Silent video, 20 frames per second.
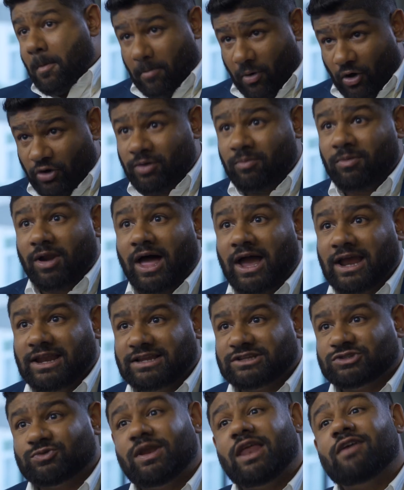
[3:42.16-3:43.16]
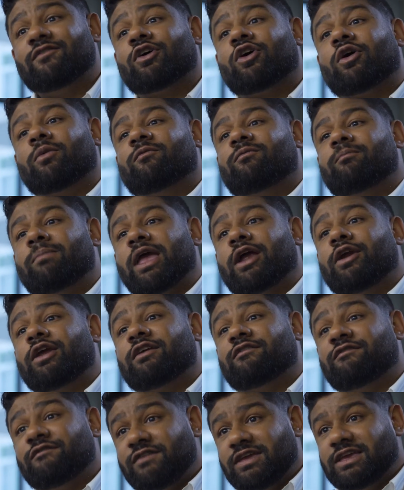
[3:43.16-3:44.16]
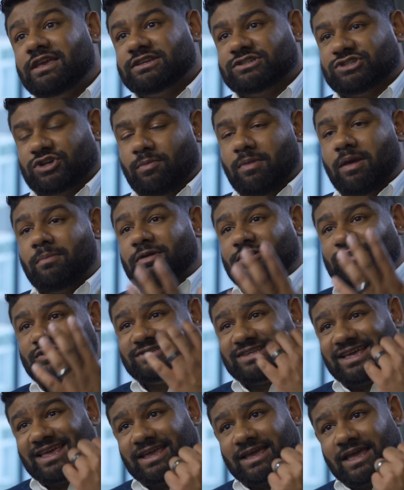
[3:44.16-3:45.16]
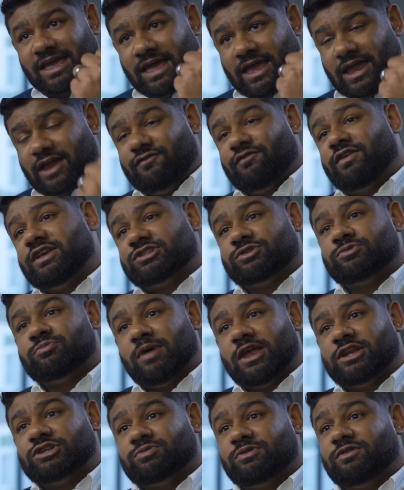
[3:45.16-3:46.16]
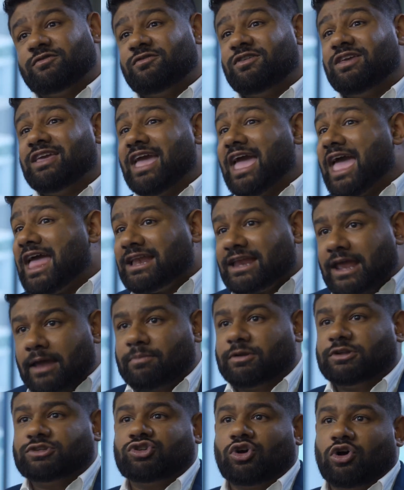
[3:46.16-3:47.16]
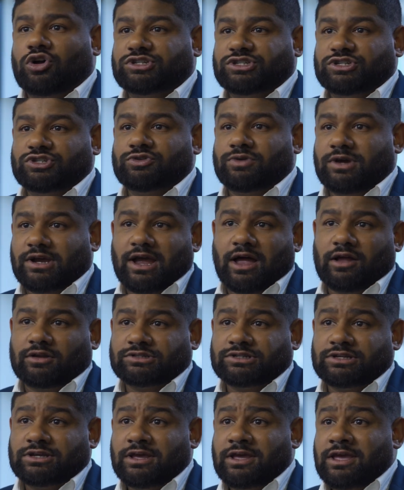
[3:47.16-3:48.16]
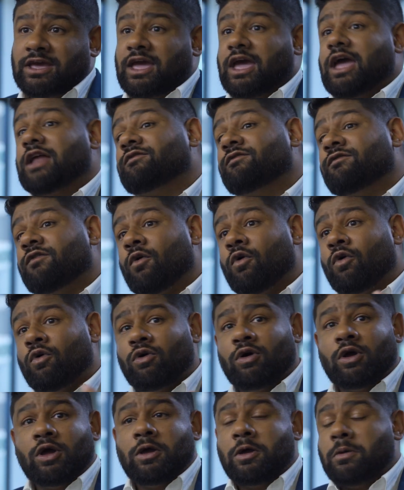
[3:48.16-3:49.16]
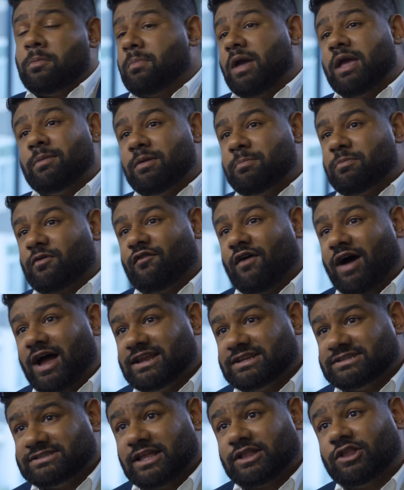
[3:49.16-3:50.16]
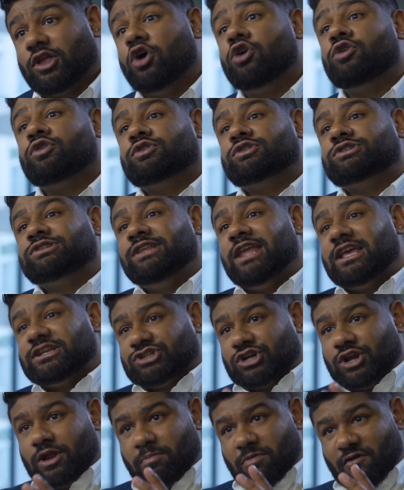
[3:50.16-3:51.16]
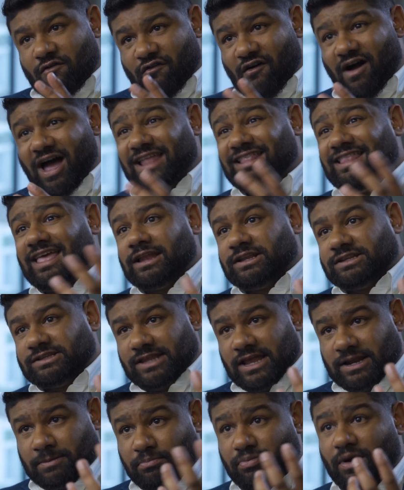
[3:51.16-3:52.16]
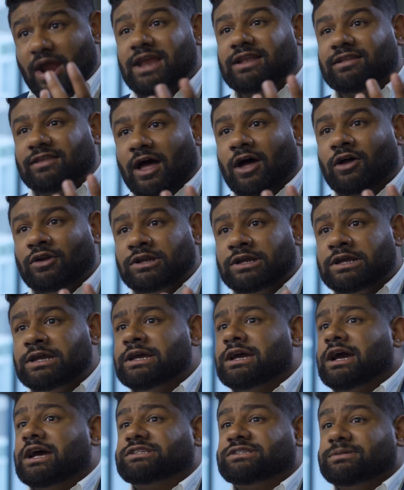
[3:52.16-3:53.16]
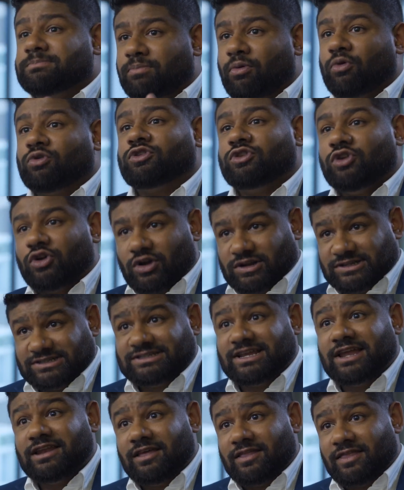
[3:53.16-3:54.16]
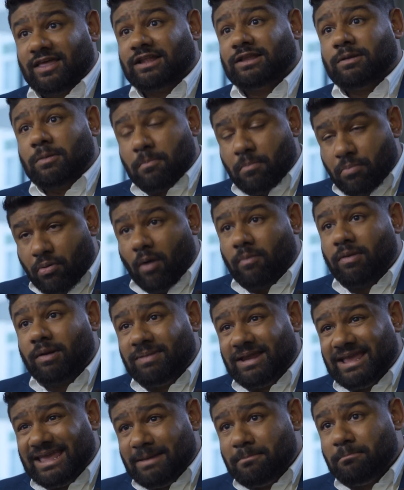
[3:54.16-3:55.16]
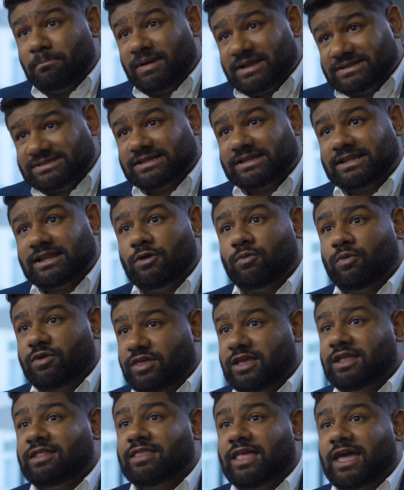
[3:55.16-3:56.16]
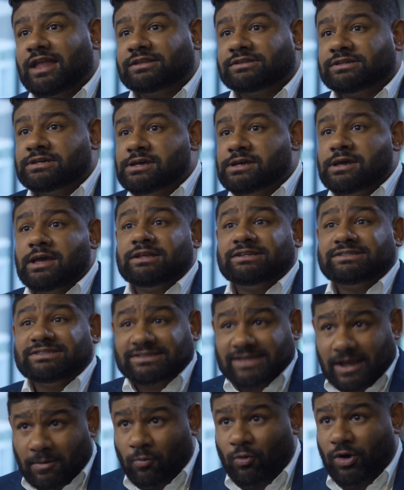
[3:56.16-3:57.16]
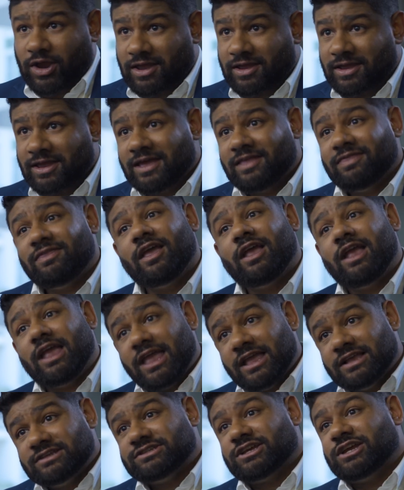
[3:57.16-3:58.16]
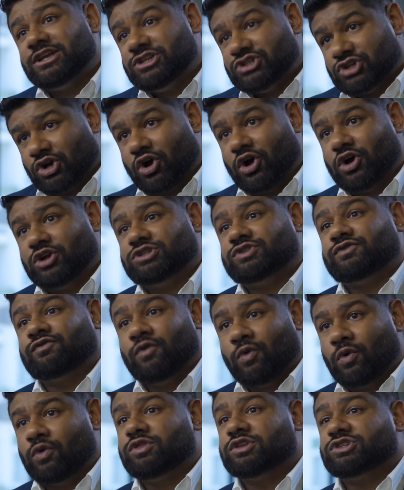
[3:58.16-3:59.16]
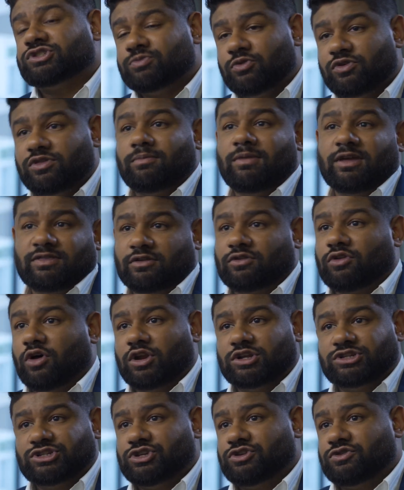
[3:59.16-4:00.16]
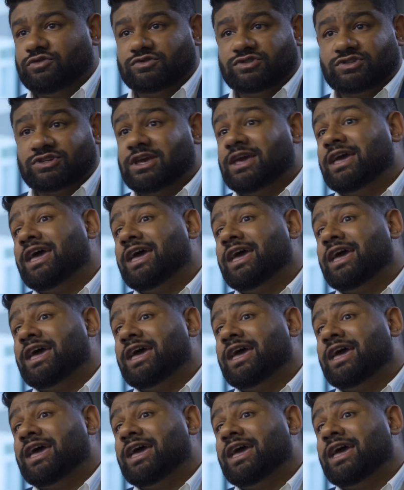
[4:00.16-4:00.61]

bottom line is, whenever comparing fees, remember to take investment management fee and capital charge into account. And for maybe providers that don't necessarily provide that breakdown, it's important to consider that probably implicitly within that somewhere, there is a charge for the smoothing methodology used,